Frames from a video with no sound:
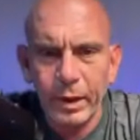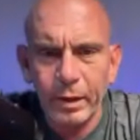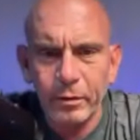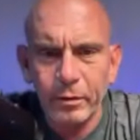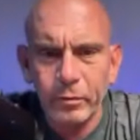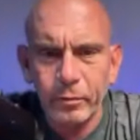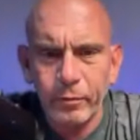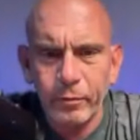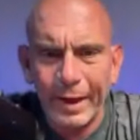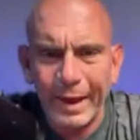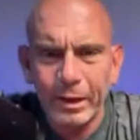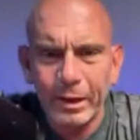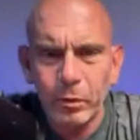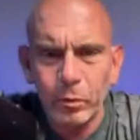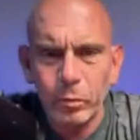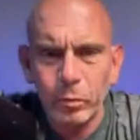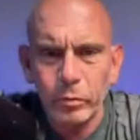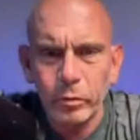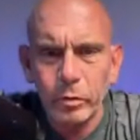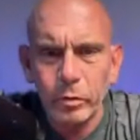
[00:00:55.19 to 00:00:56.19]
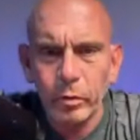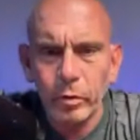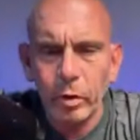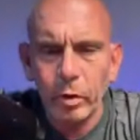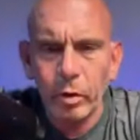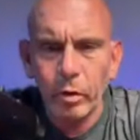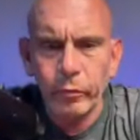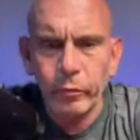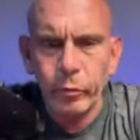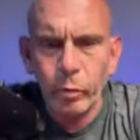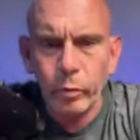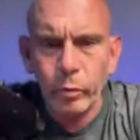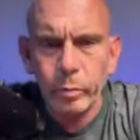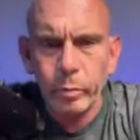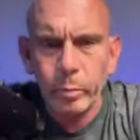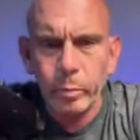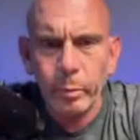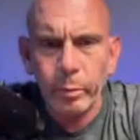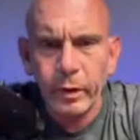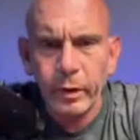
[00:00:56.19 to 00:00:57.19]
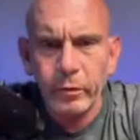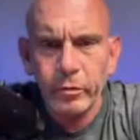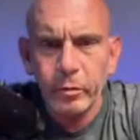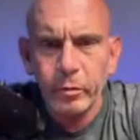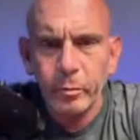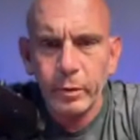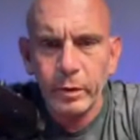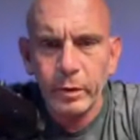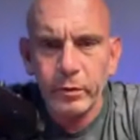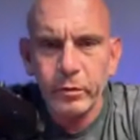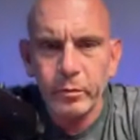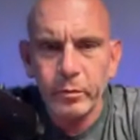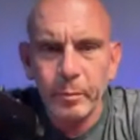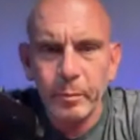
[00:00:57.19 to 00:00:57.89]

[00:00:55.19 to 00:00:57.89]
enforcement profession. But this is Man's Man Monday.